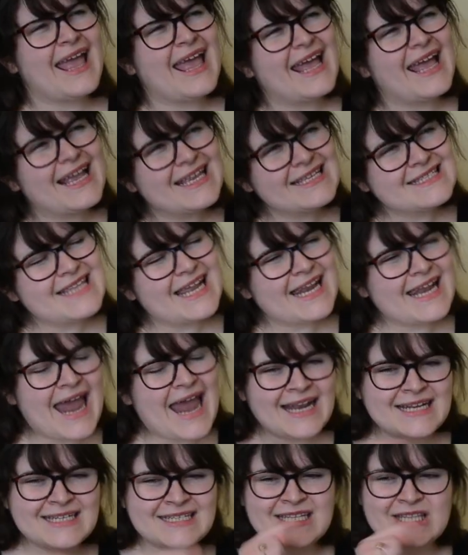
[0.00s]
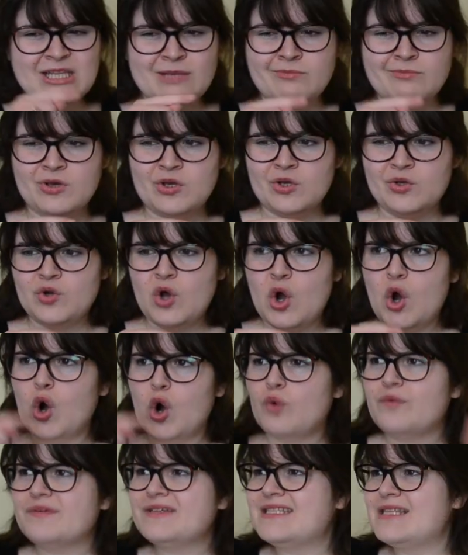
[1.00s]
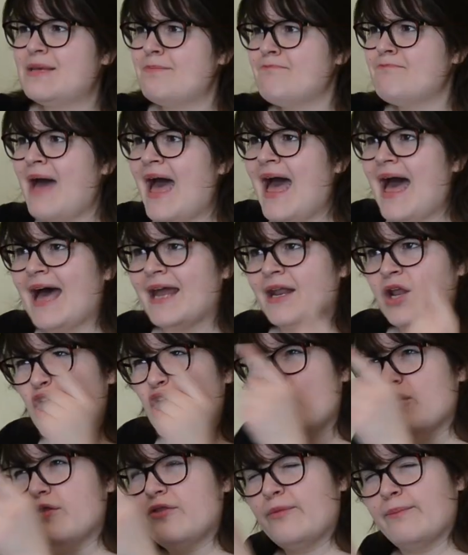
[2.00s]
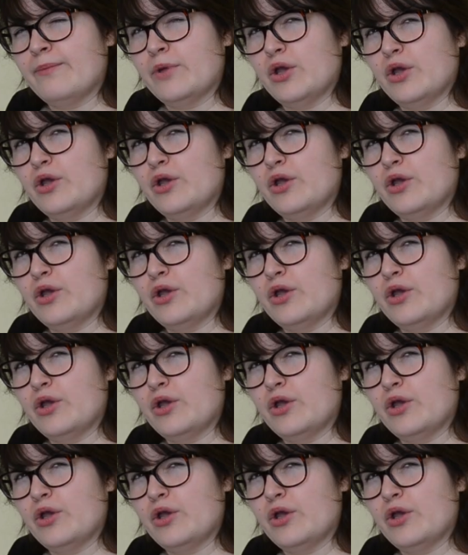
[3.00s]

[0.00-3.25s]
Is the lantern the moon or is the man the moon?